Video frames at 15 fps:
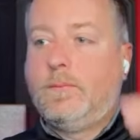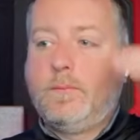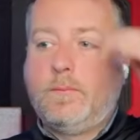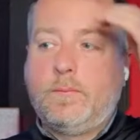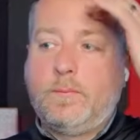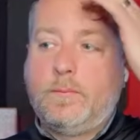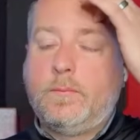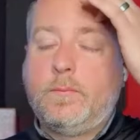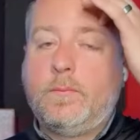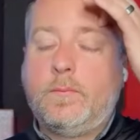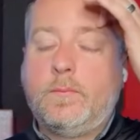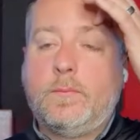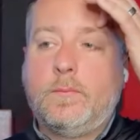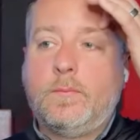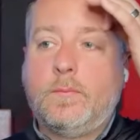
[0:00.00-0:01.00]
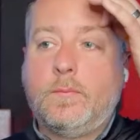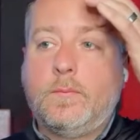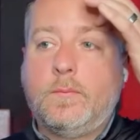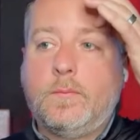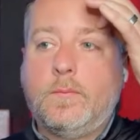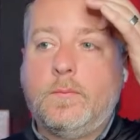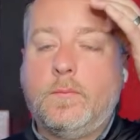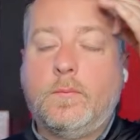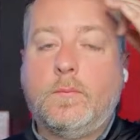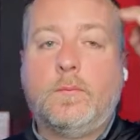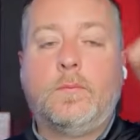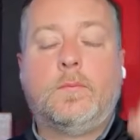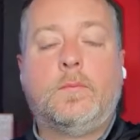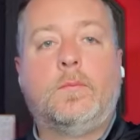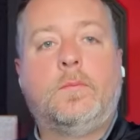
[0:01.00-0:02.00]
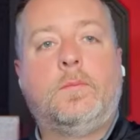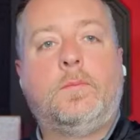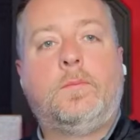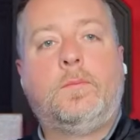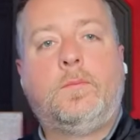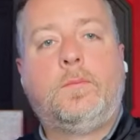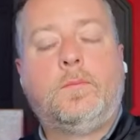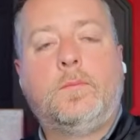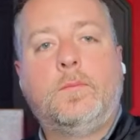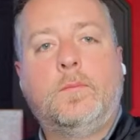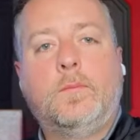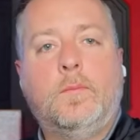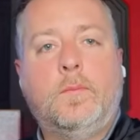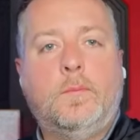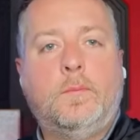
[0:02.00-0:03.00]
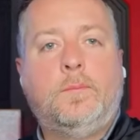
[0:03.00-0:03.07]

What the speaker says: [no speech]